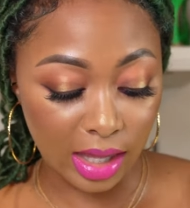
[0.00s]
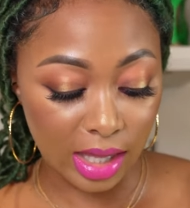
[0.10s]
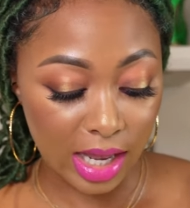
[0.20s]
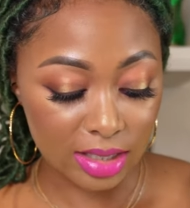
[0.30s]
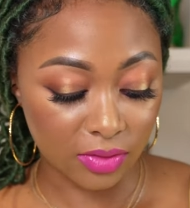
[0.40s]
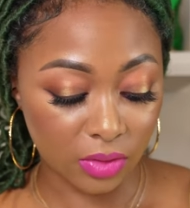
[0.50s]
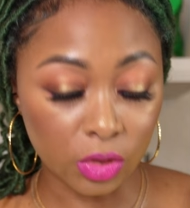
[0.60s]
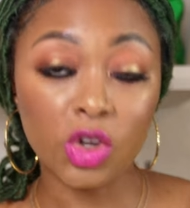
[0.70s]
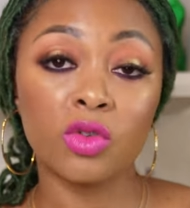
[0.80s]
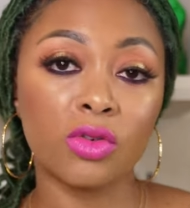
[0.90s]
and has a
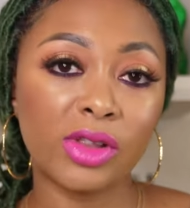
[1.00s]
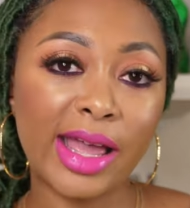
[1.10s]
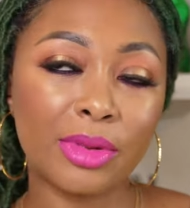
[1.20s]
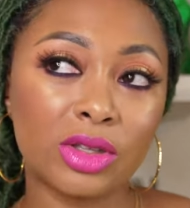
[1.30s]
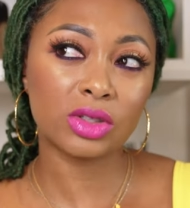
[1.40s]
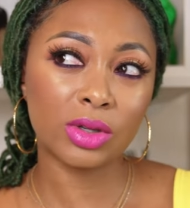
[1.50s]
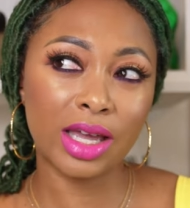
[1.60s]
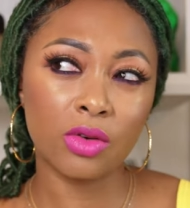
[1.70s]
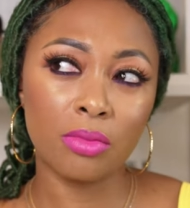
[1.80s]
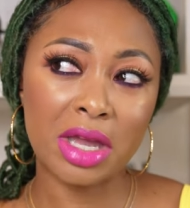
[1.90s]
fold over flap, so it
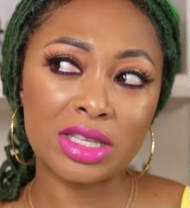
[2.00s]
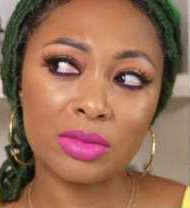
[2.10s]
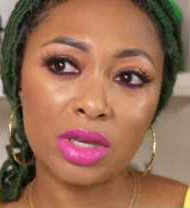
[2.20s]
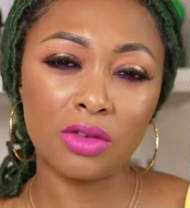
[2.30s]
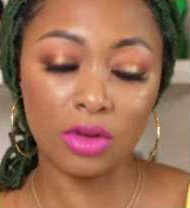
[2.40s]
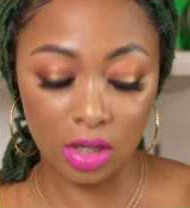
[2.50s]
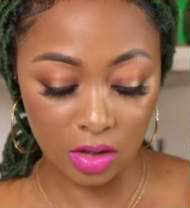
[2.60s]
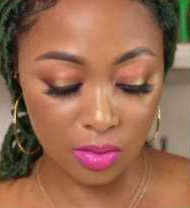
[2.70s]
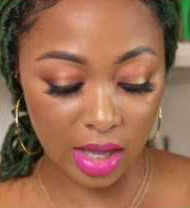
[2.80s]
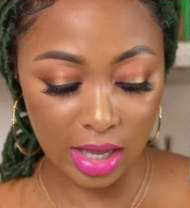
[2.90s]
kind of reminds me of
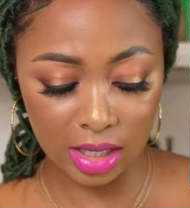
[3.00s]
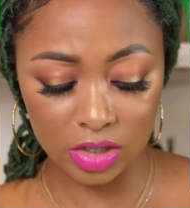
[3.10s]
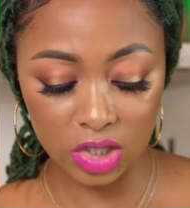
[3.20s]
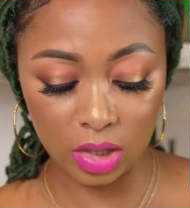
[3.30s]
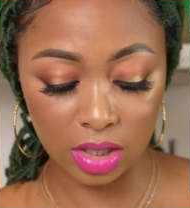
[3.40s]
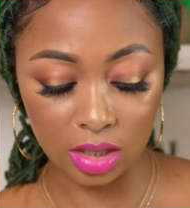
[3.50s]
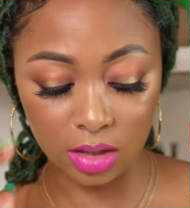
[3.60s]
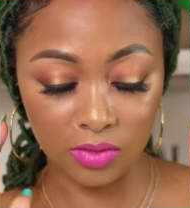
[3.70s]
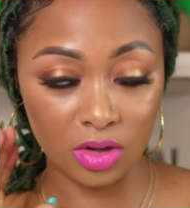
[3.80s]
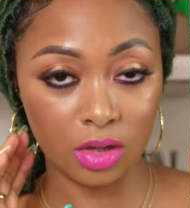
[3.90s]
another bag I shared in
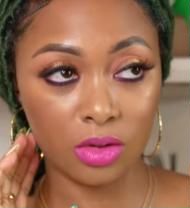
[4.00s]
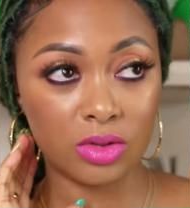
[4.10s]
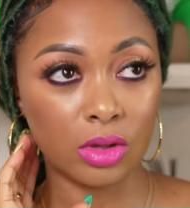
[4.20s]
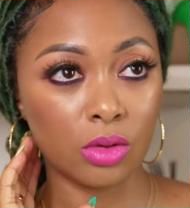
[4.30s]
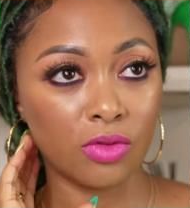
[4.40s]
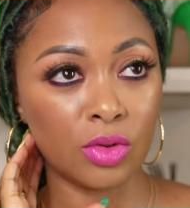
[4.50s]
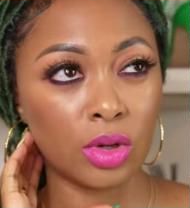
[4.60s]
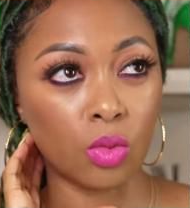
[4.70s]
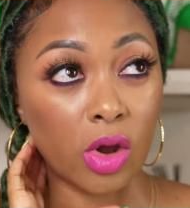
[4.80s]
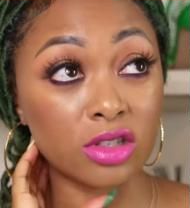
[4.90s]
the video. So if you
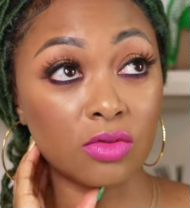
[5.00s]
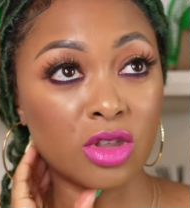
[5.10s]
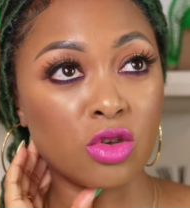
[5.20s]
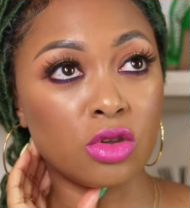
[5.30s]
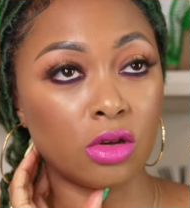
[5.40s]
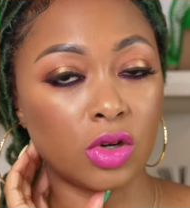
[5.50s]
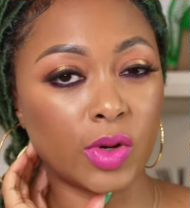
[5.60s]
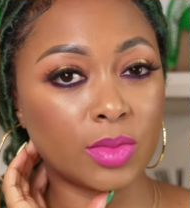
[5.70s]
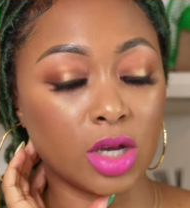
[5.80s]
didn't watch the video, you don't know what I'm